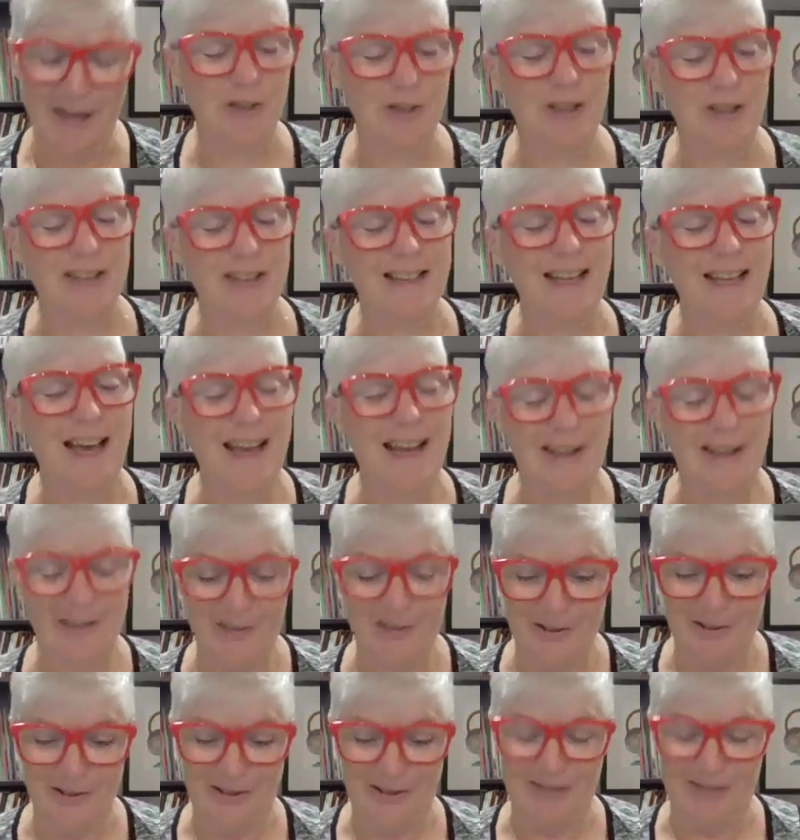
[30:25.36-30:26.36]
she is the
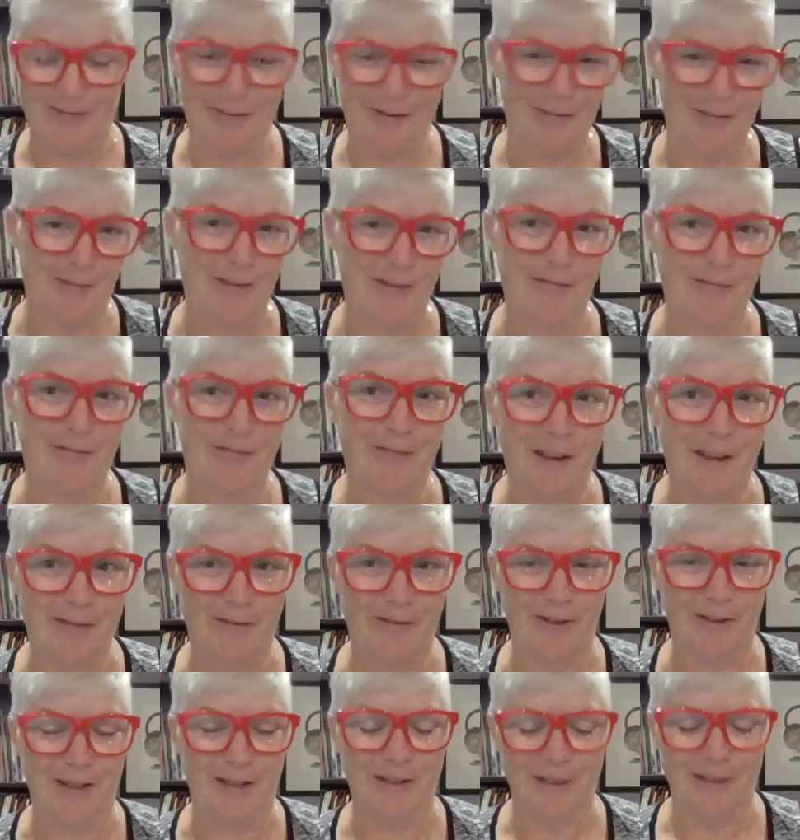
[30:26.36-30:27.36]
editor of one of my
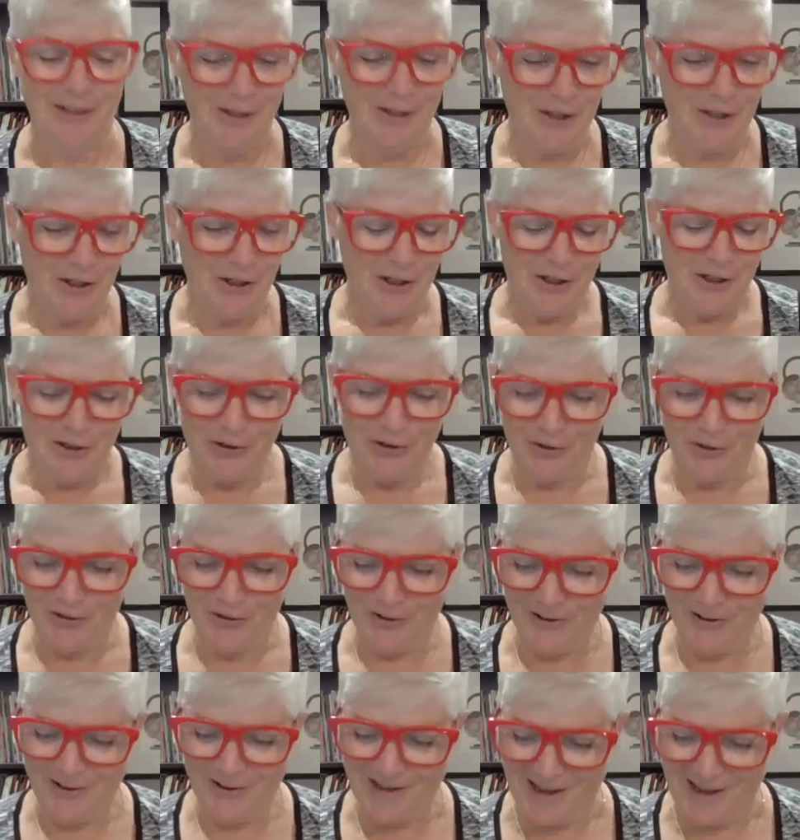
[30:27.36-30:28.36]
favorite
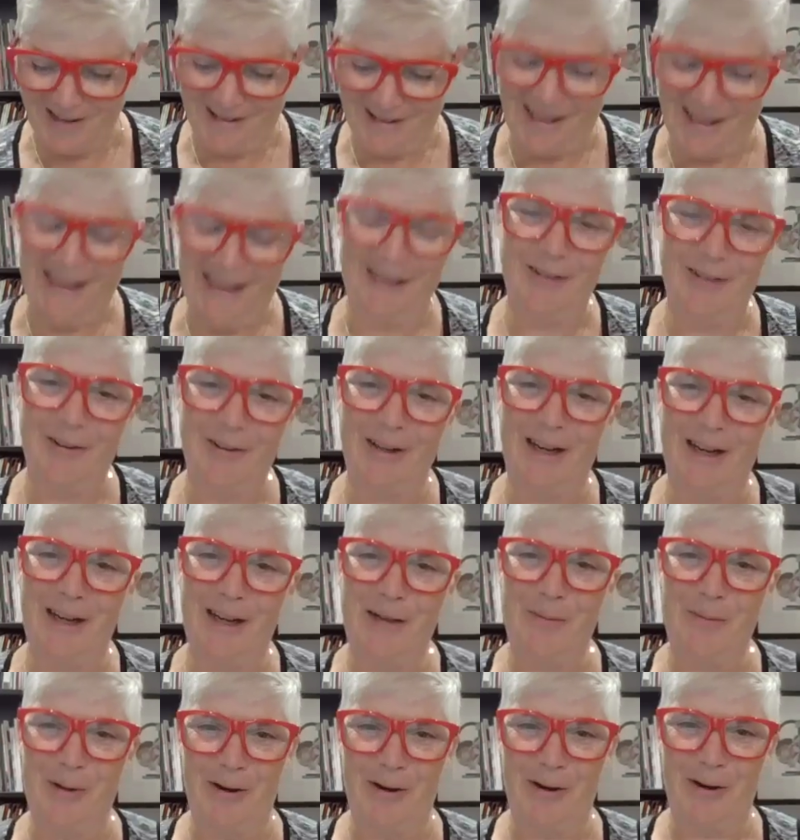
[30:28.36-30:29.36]
journals online or
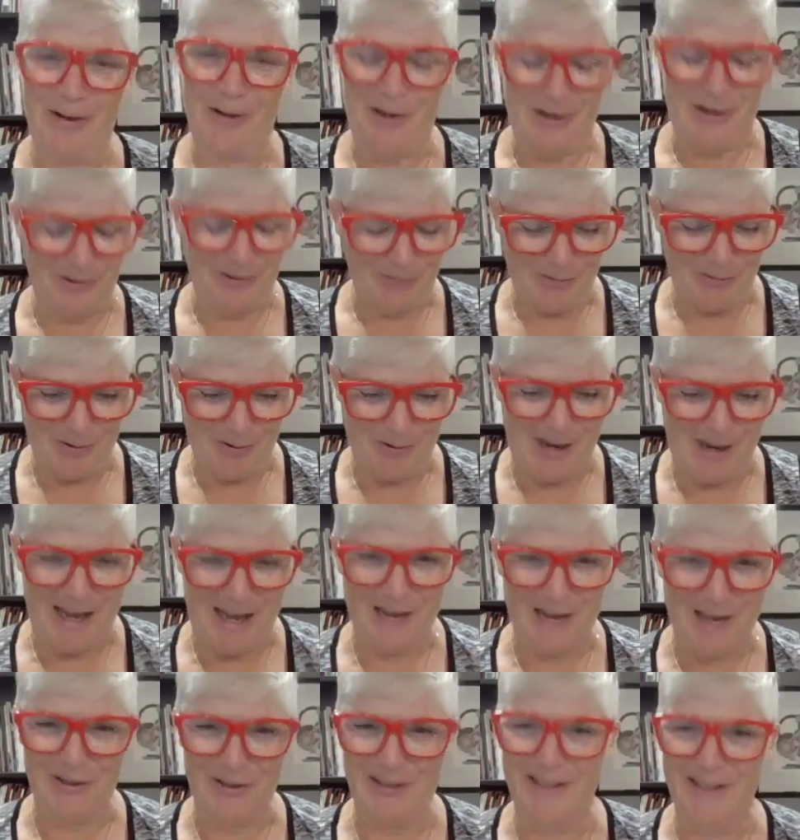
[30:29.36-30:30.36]
anywhere called Rogue
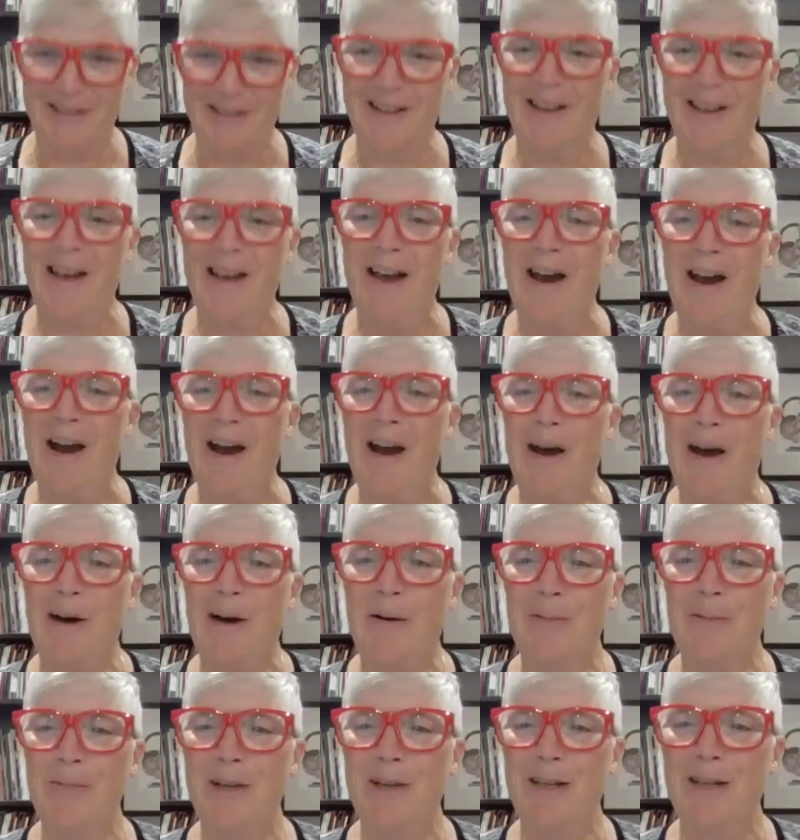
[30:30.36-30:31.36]
Agent.
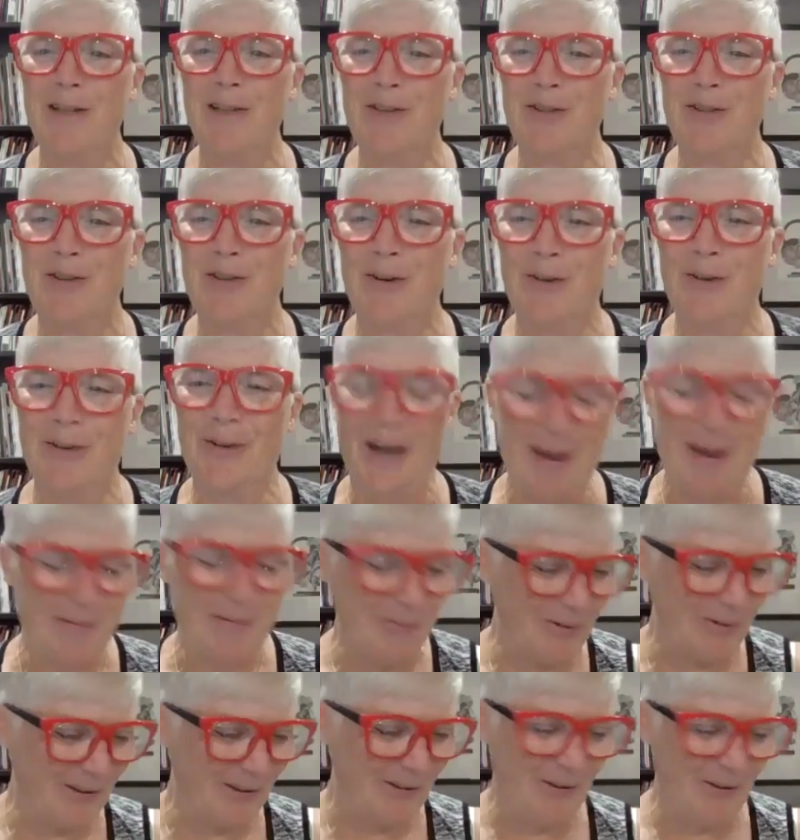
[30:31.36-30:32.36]
And so
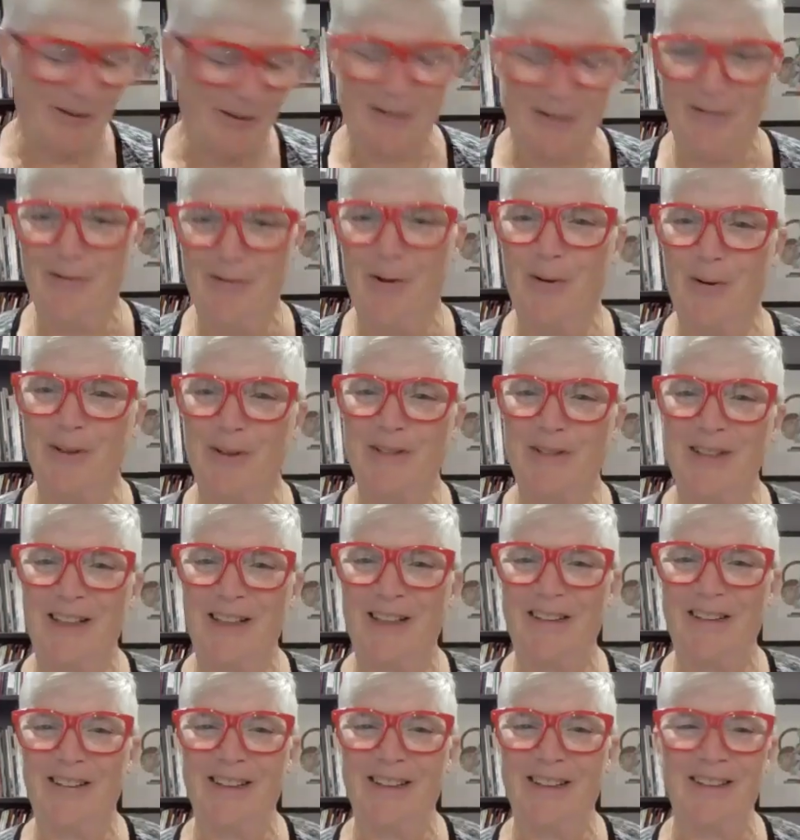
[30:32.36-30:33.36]
I'm really looking forward to
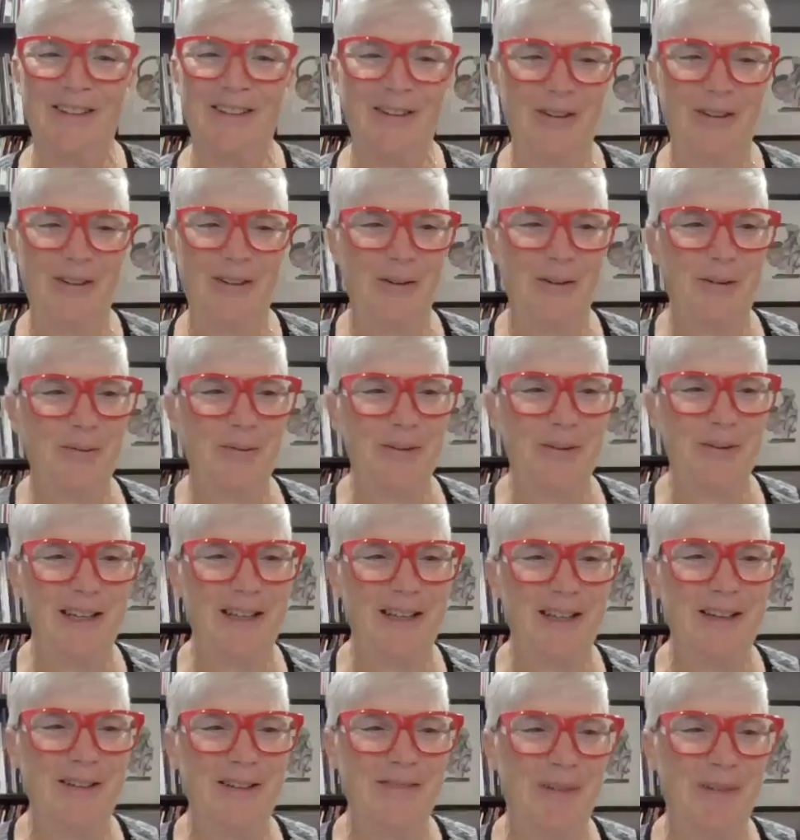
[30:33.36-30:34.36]
hearing her
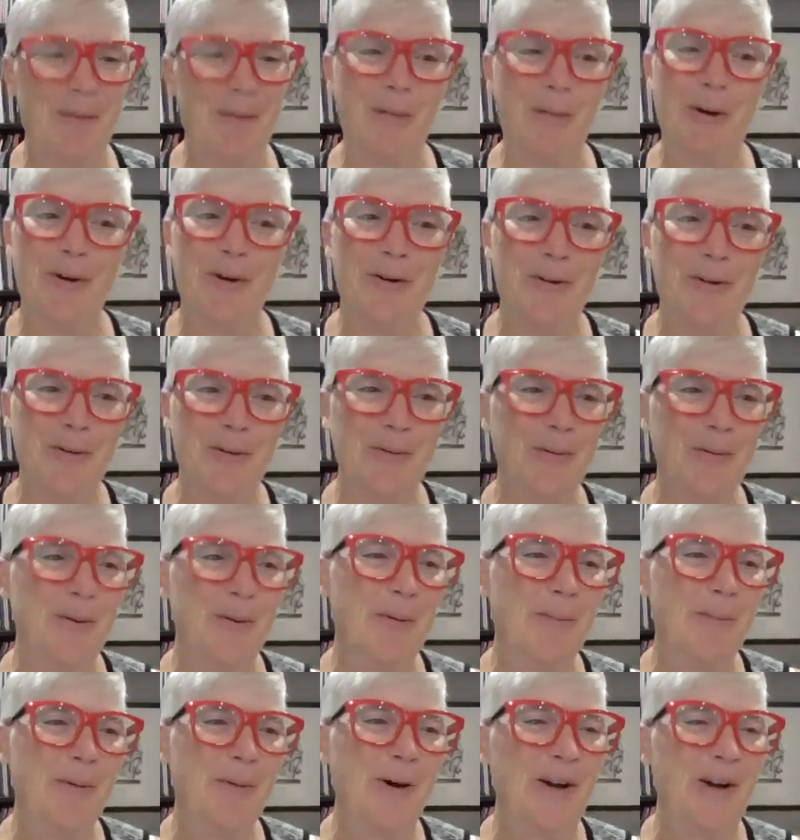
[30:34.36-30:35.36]
read from her
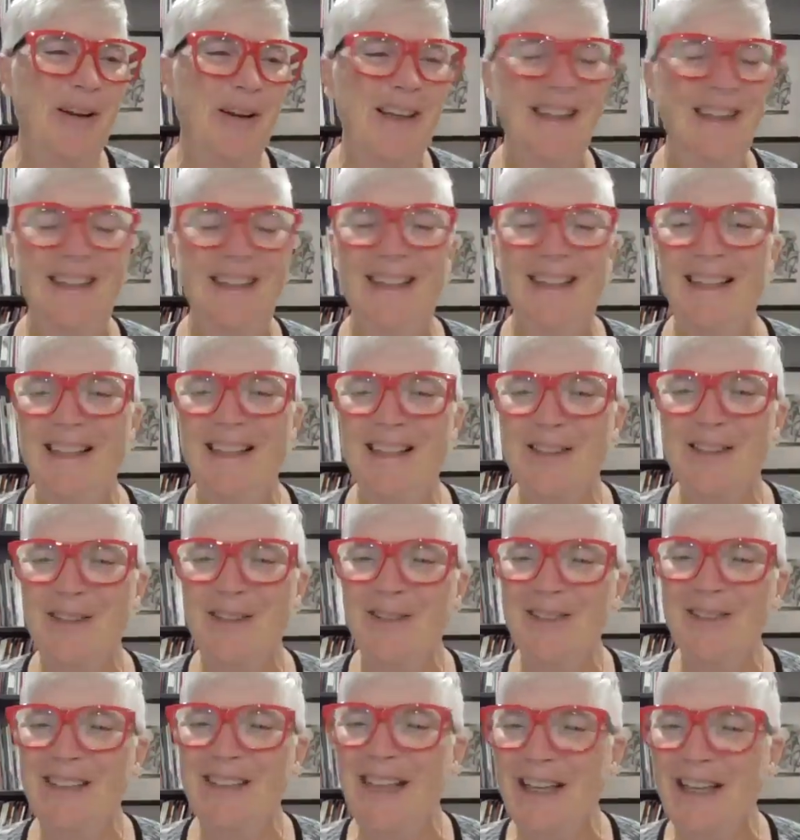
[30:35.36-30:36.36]
new book.
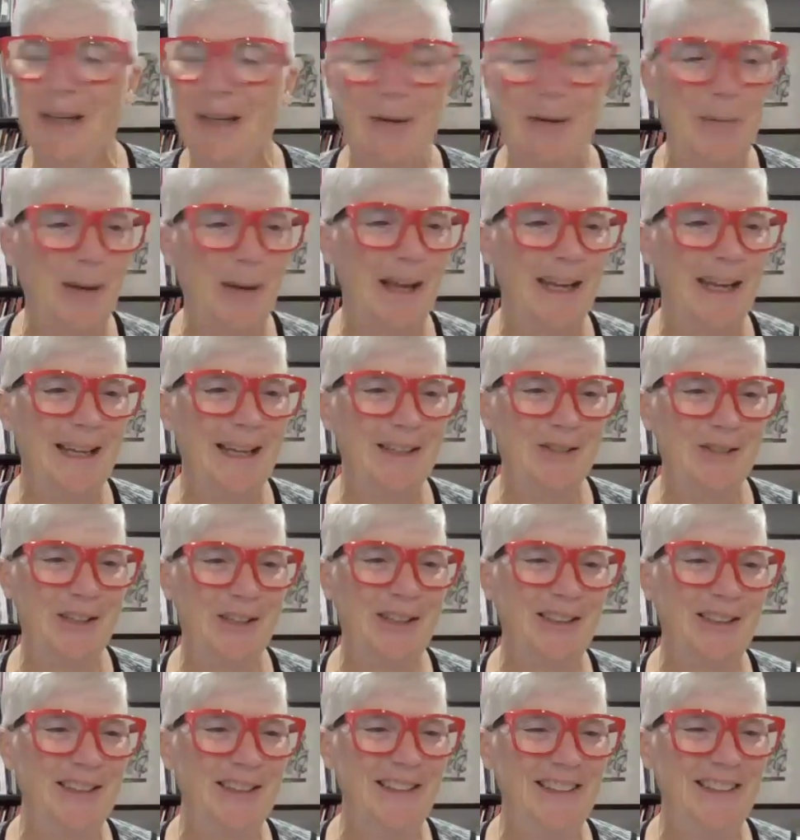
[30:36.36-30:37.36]
So take it away,
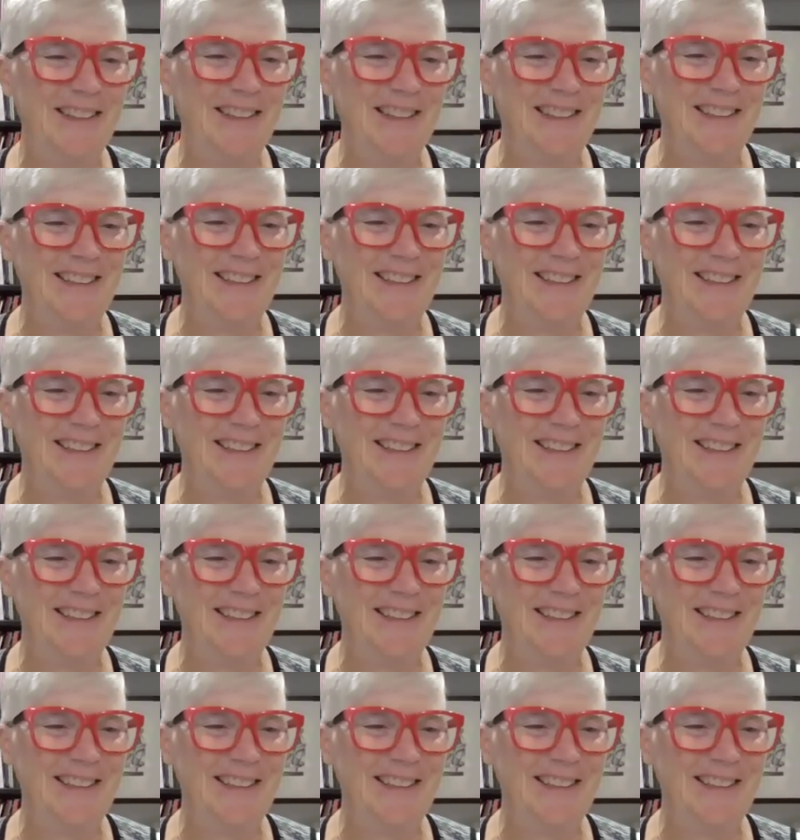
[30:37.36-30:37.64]
Jill.